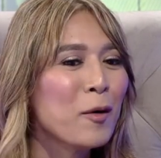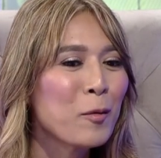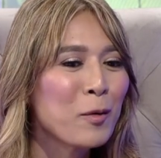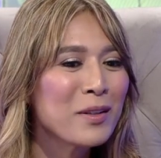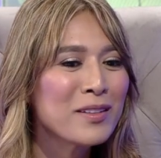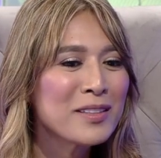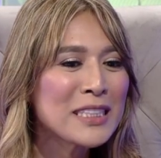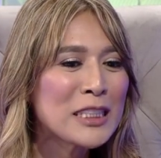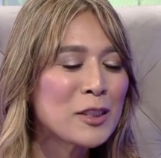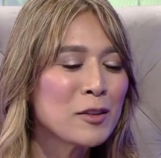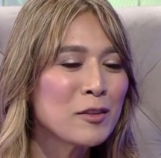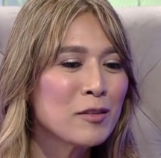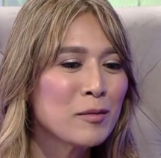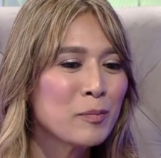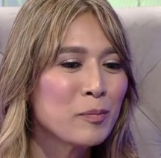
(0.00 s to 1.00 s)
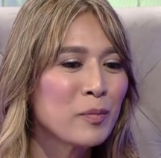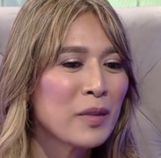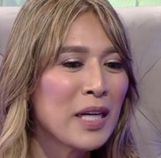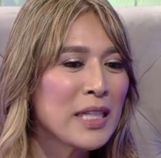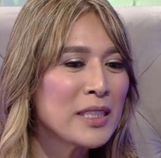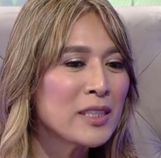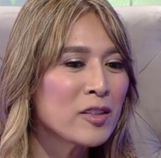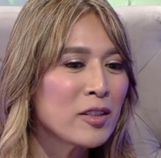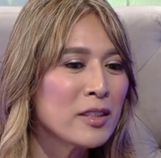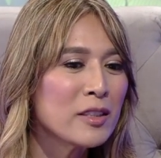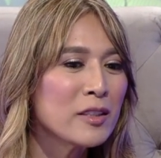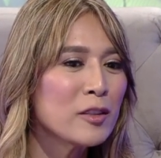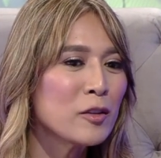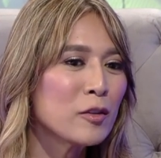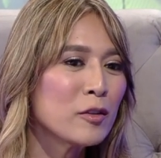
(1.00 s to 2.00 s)
Well, so I
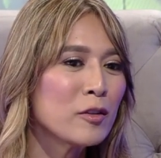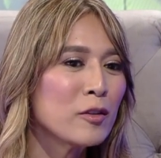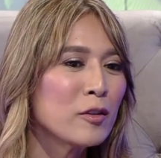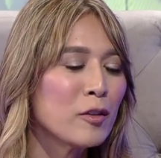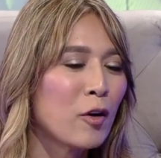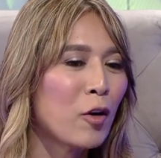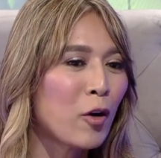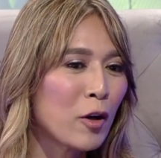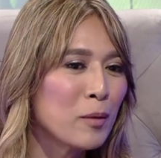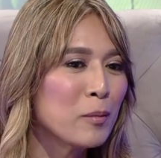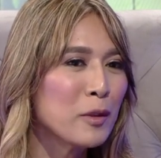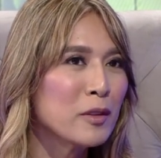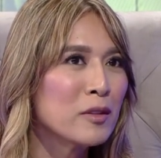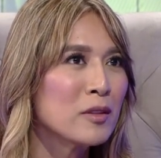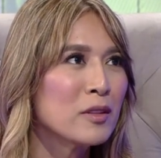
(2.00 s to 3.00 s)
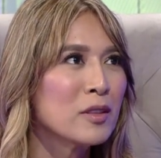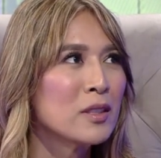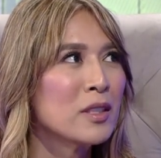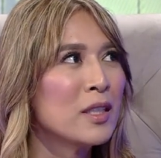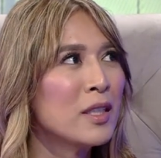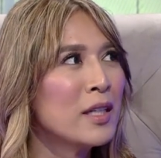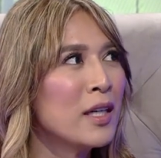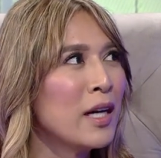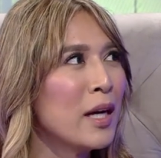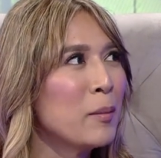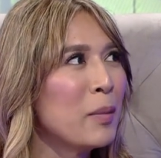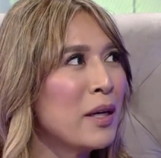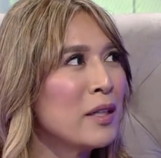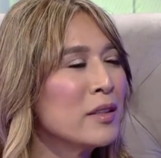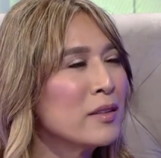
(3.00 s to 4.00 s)
started to do hormones
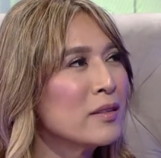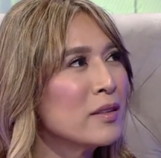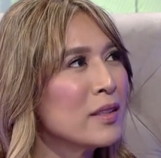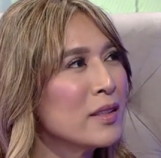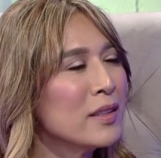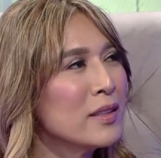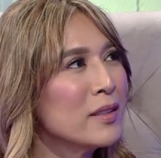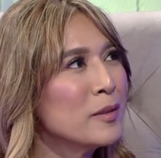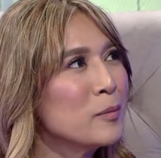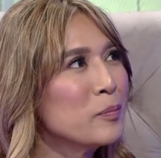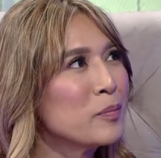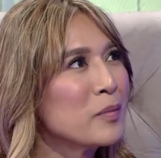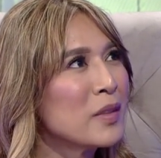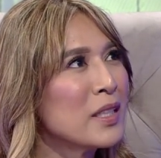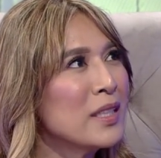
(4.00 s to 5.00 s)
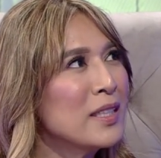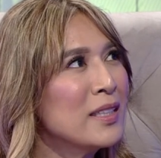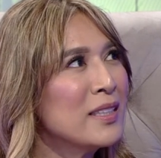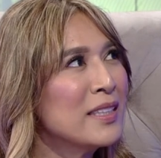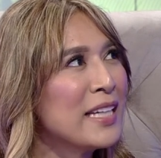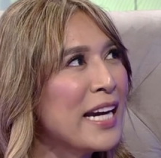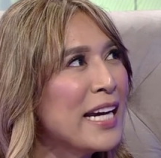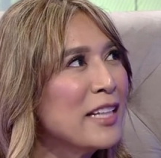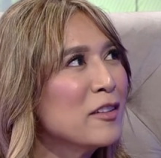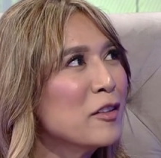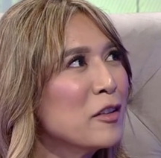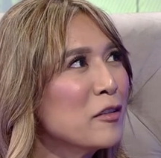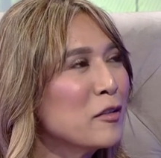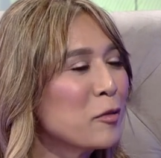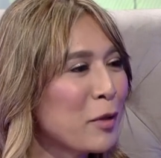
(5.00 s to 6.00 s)
about um, the end
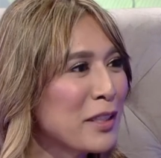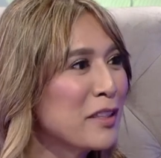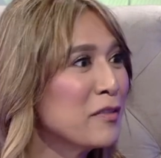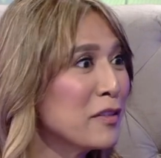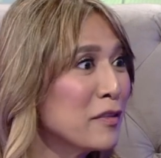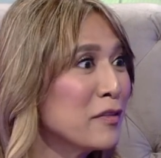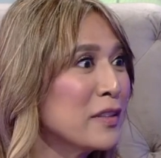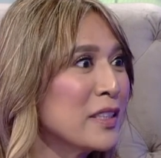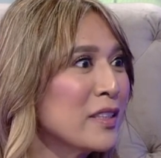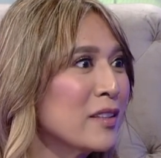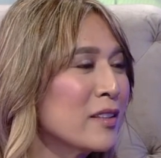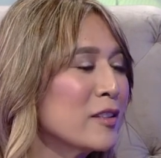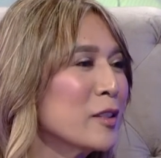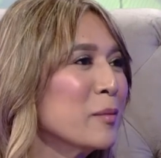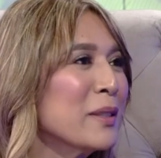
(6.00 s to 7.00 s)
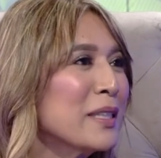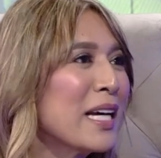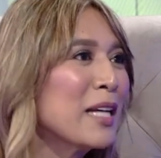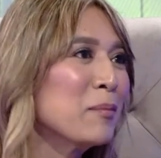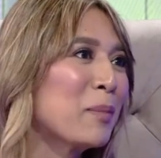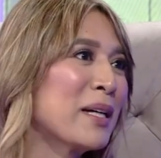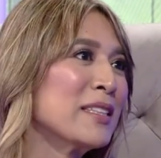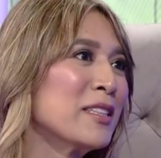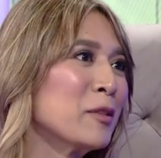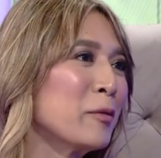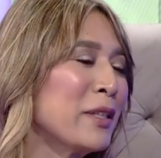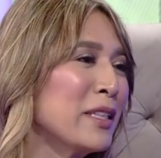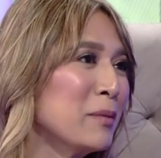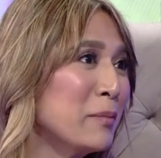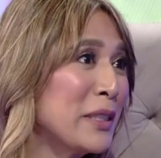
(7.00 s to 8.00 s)
of twenty fifteen. So my dad passed
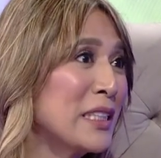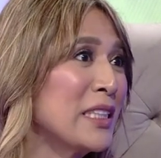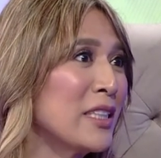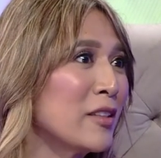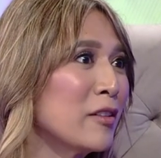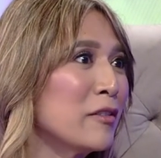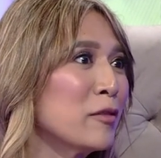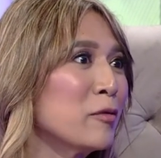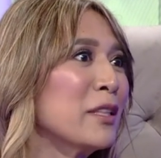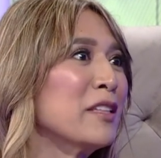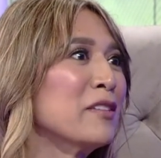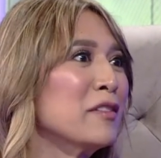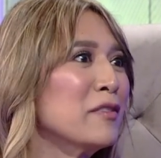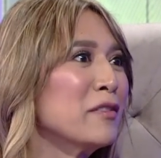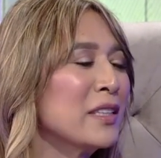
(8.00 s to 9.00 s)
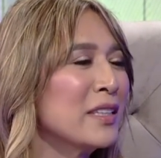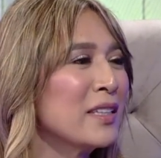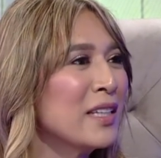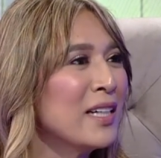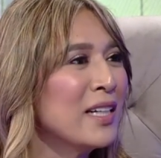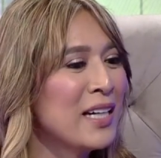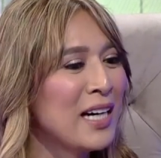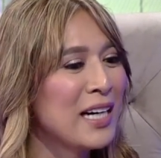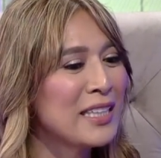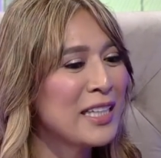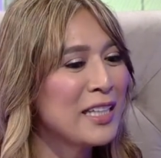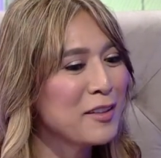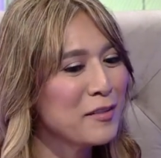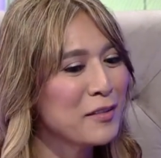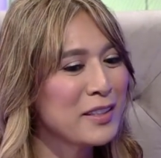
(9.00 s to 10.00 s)
away the mid-year of twenty fifteen. At the
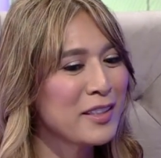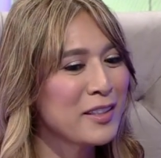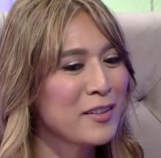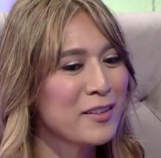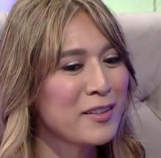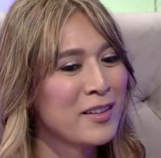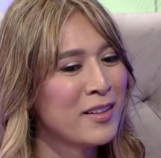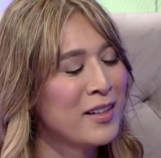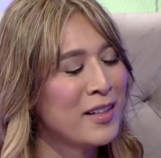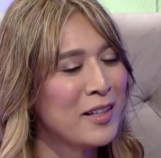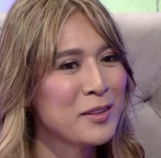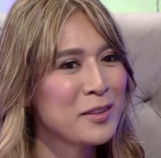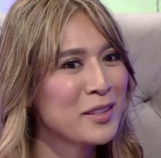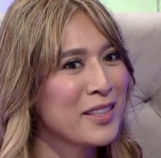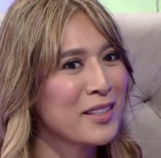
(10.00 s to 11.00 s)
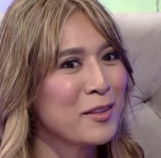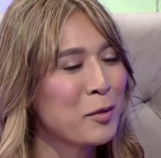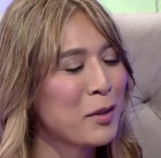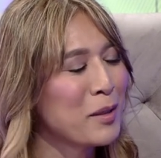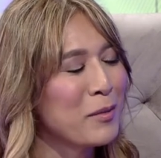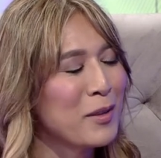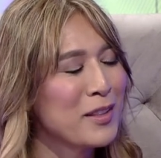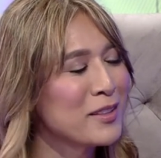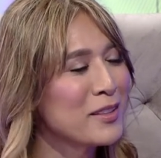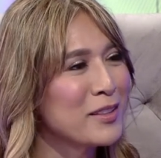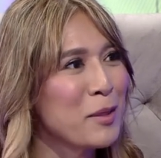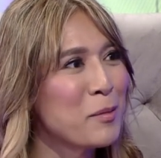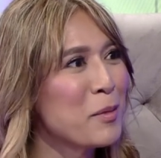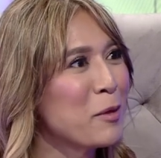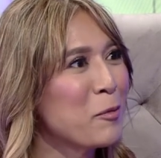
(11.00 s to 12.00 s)
end of the year, I was like, what else
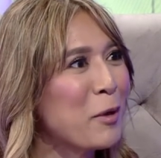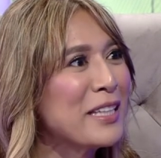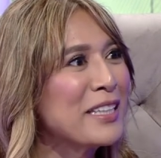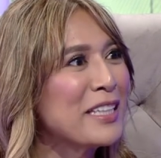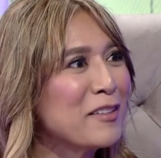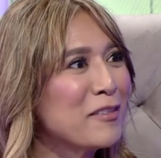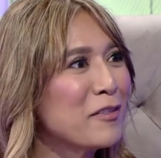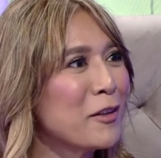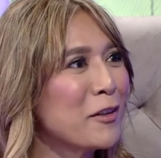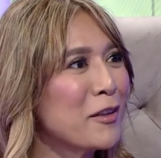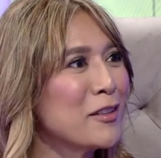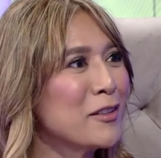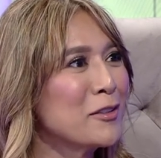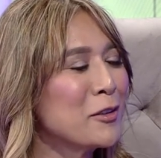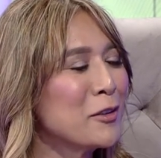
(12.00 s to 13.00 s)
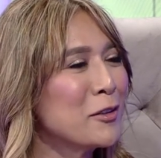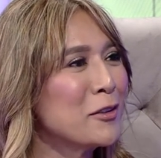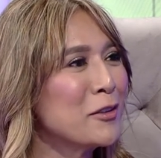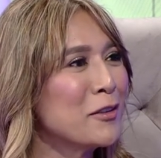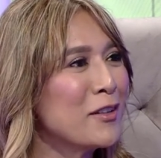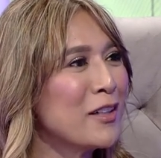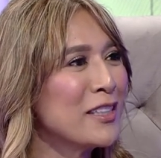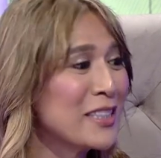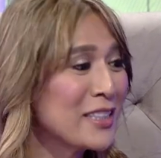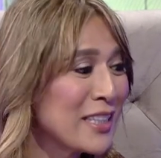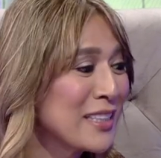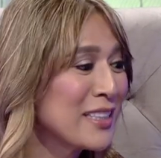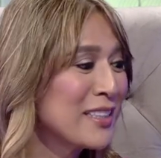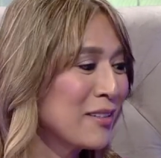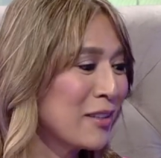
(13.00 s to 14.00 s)
am I waiting for? So I
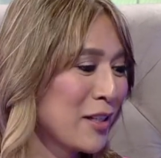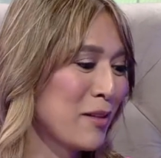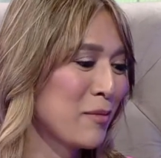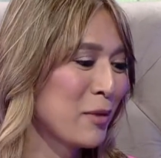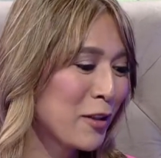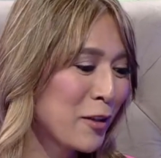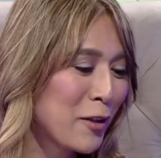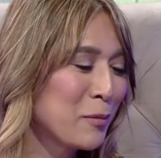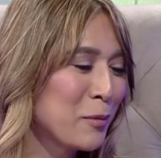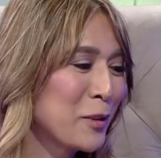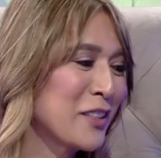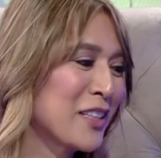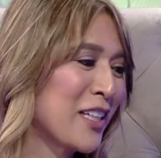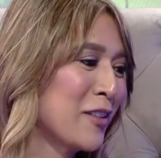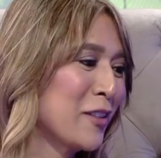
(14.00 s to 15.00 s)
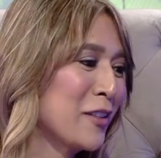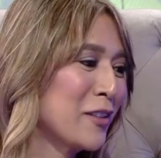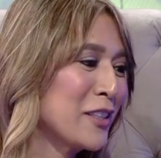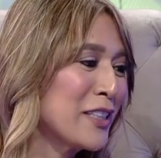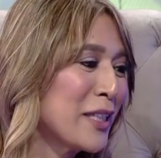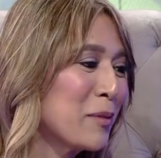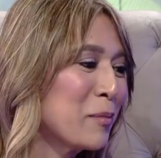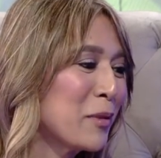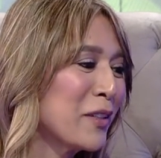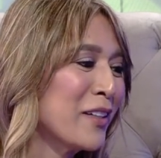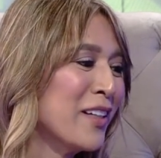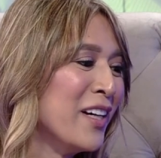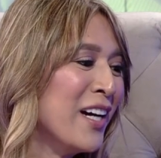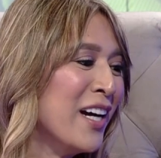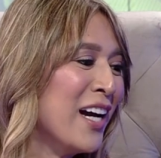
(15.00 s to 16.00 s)
decided na mag-hormones na ako in December.
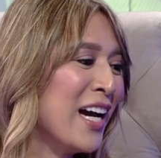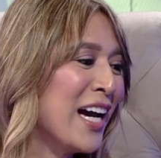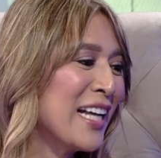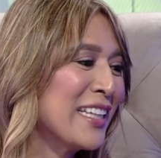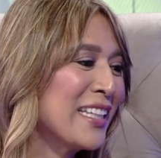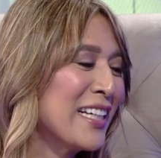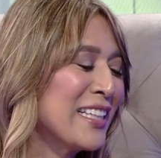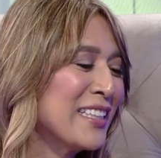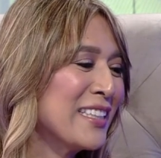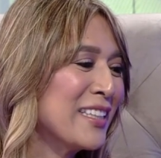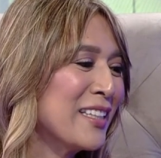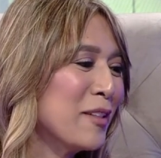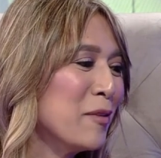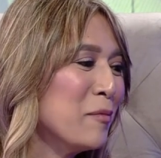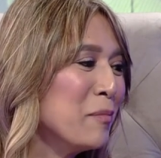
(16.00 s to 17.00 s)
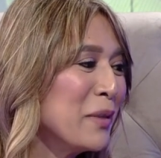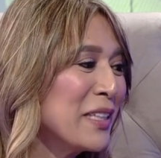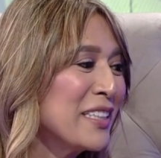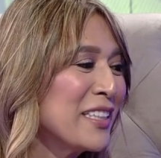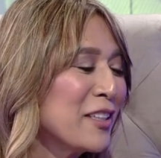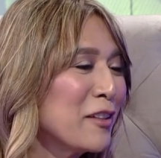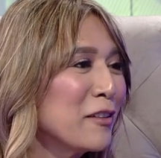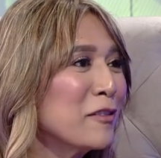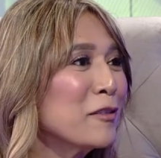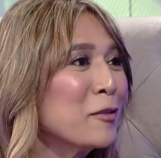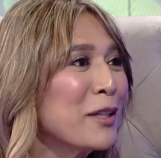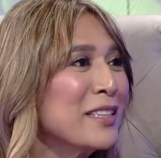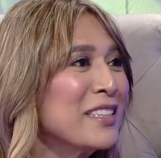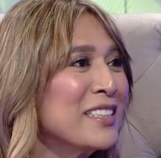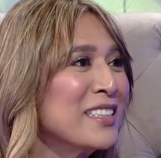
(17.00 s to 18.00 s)
And then, mid-year of
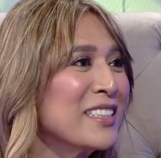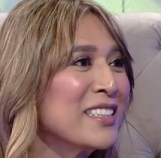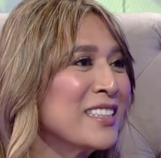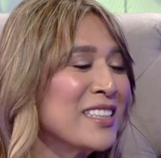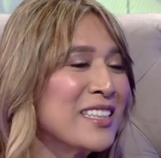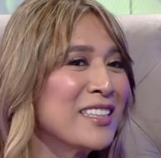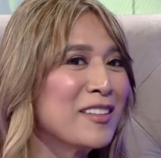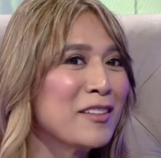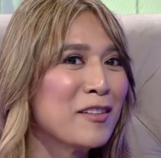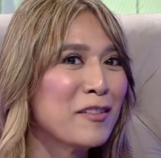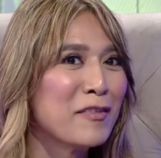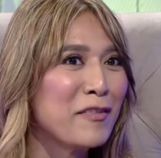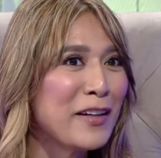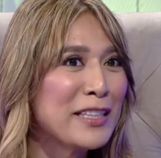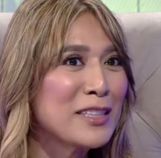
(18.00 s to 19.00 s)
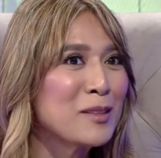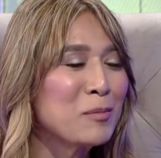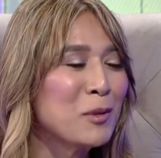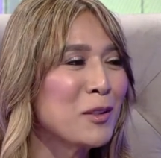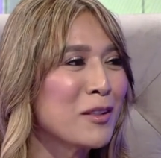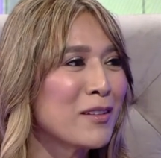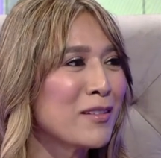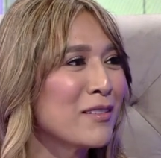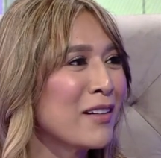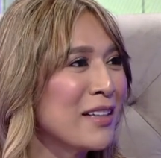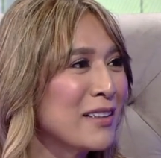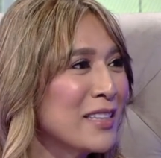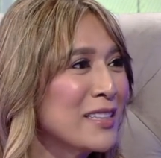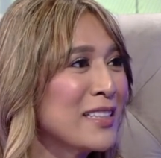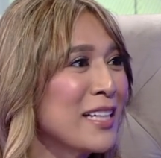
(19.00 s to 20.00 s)
twenty sixteen, Facebook
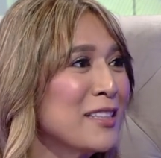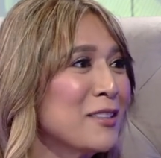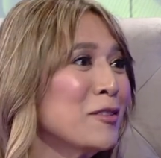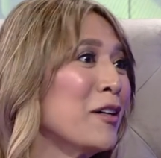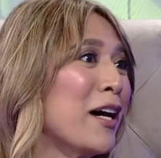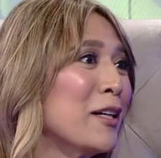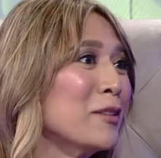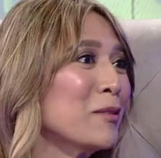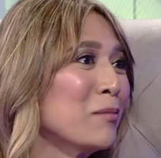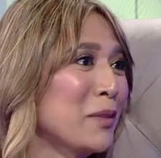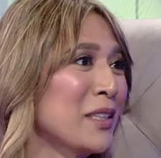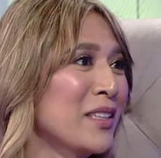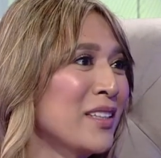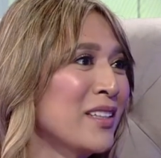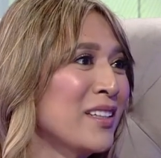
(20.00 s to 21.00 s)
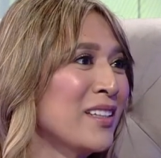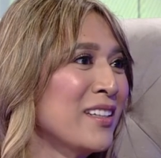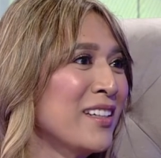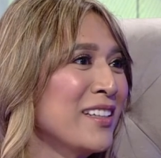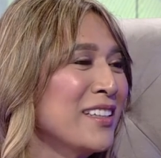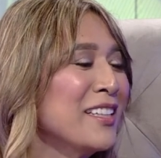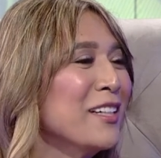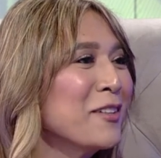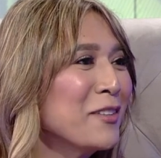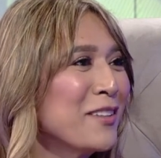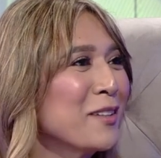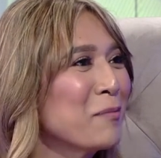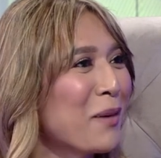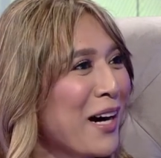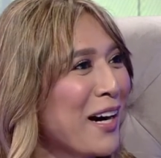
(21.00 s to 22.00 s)
decides to out me. Hindi ako
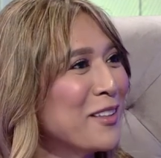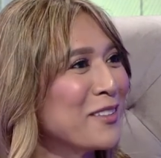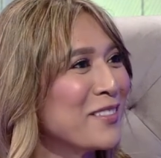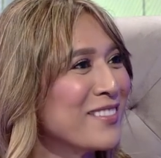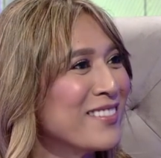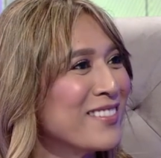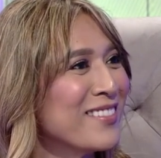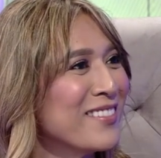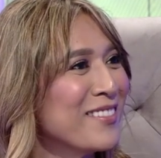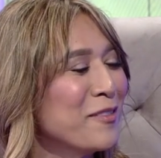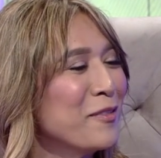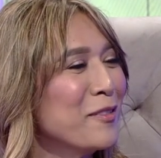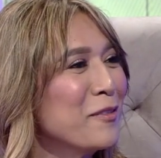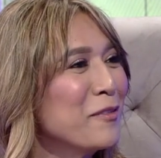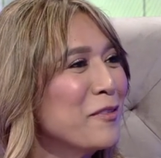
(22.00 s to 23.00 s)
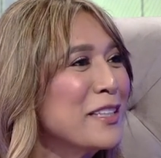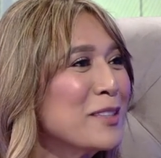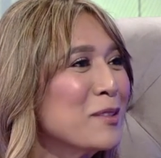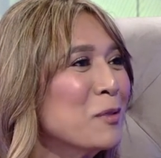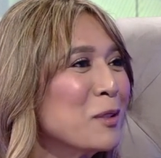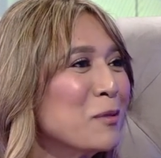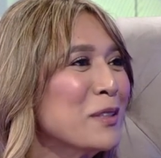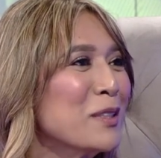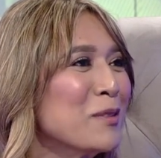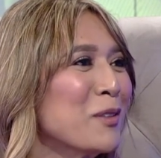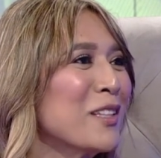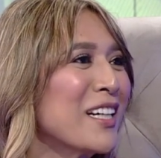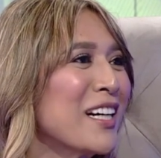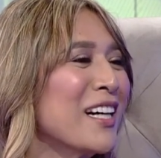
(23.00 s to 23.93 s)
nagpa-out. Facebook mismo. Pa